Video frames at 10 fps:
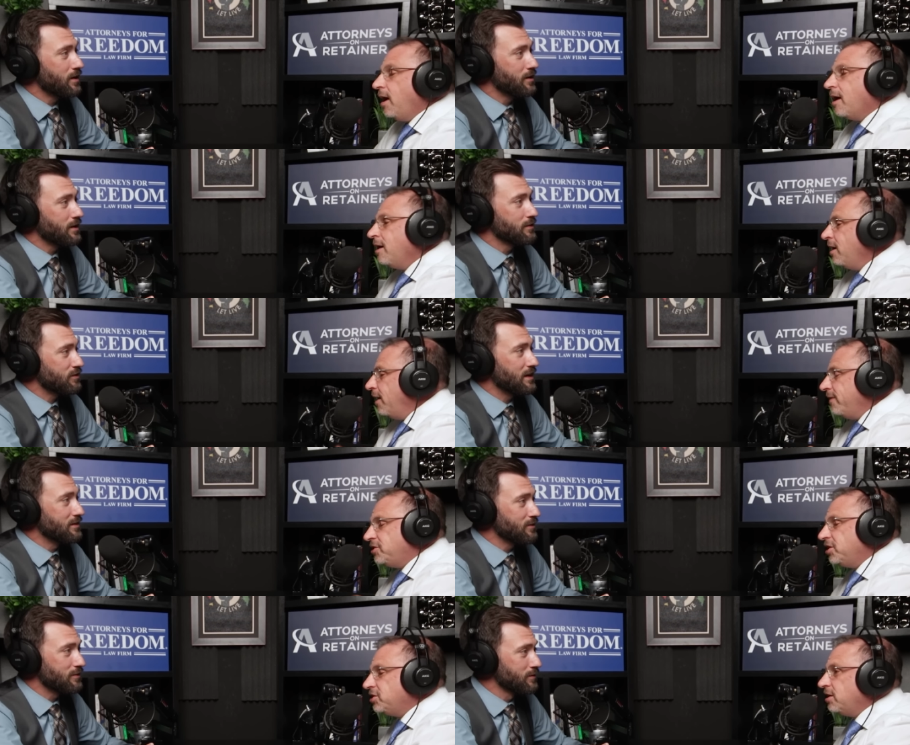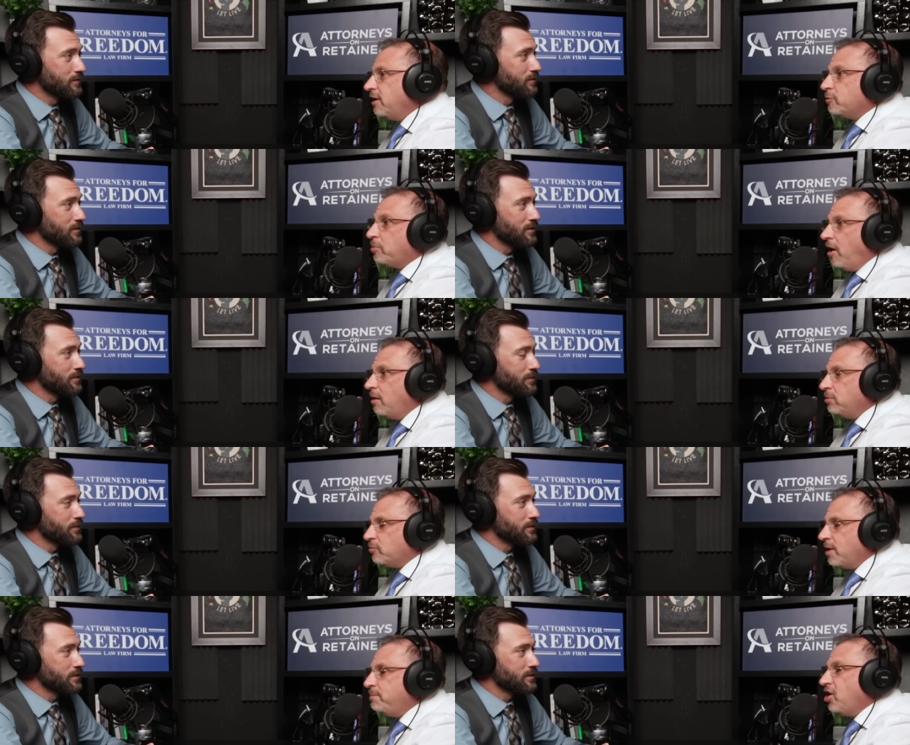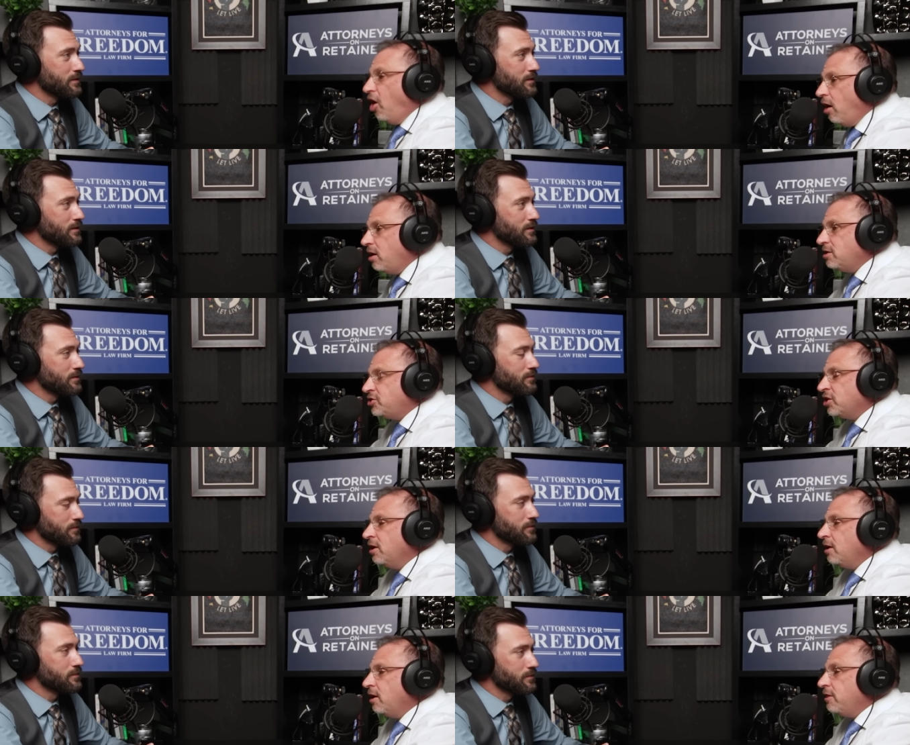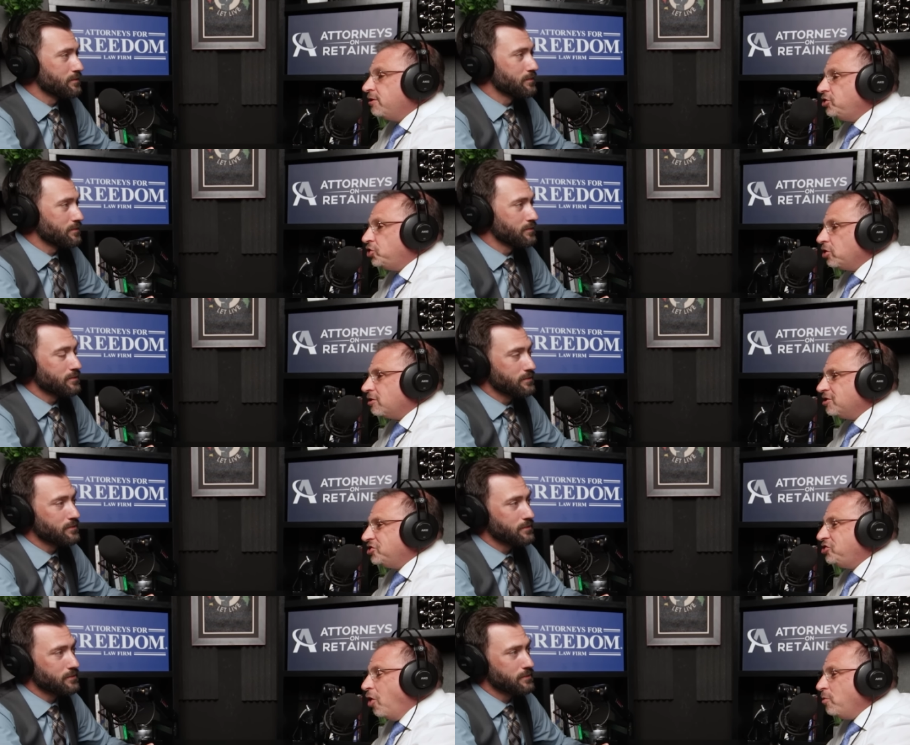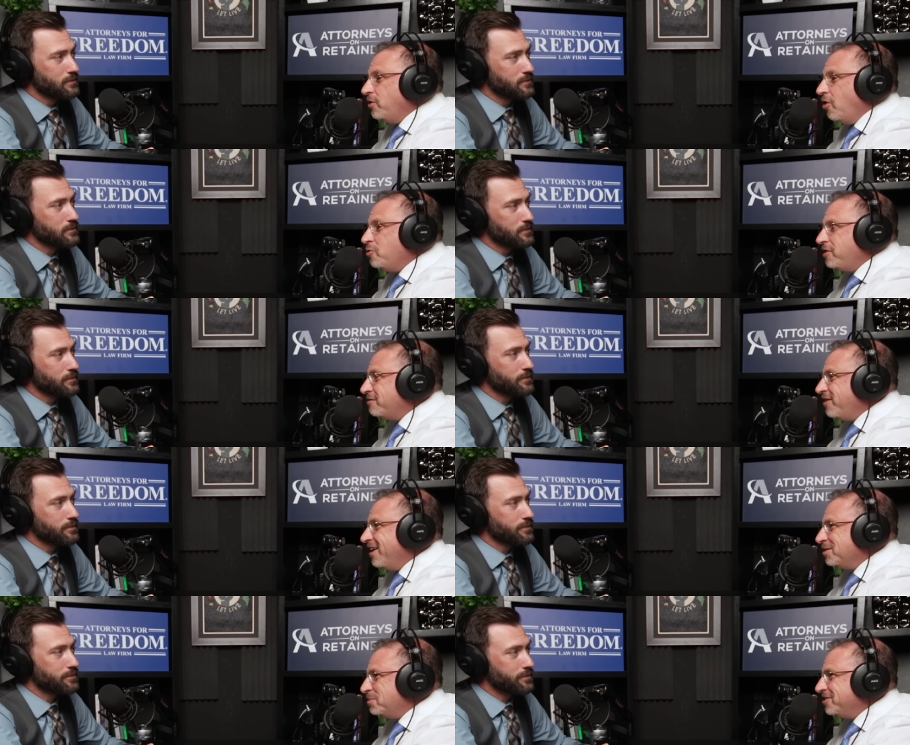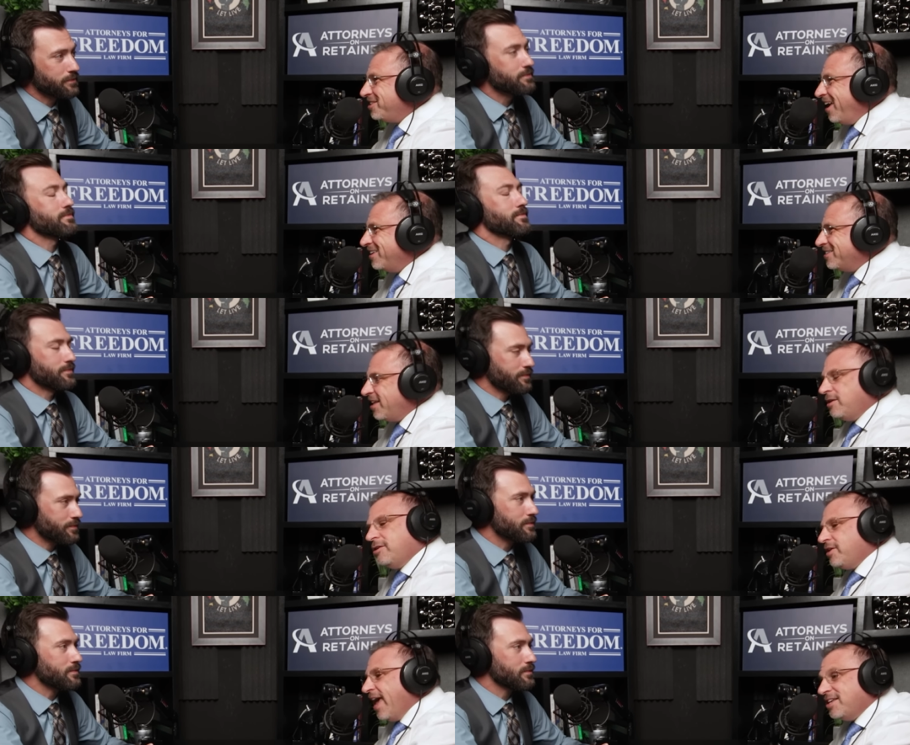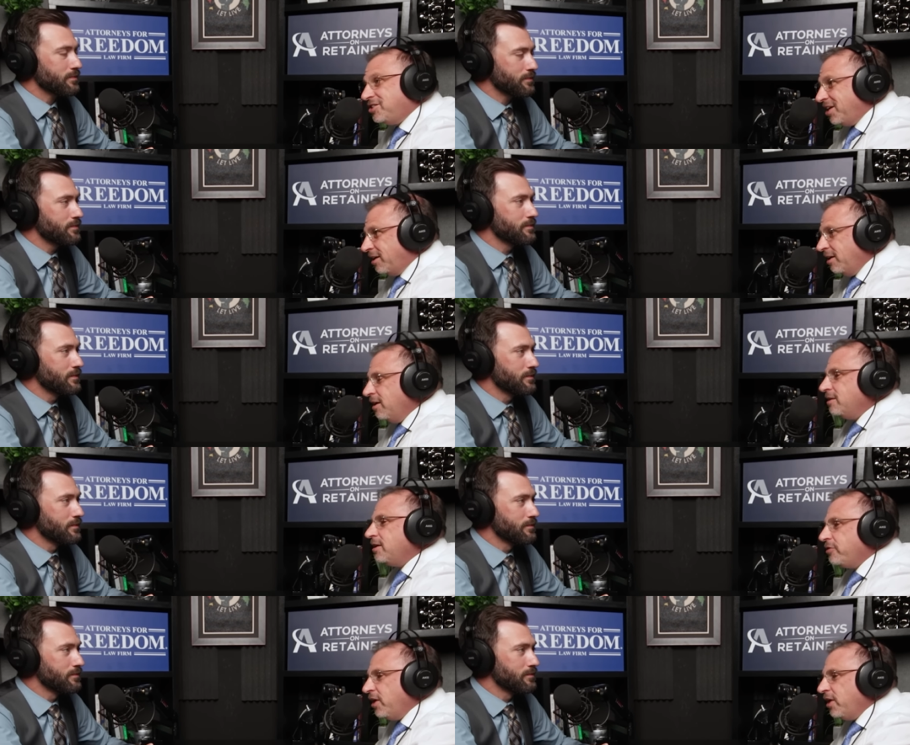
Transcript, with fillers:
Speaker 1: sentence. And this is another problem, right? Because the jurors don't know the available sentence. They're guessing. They're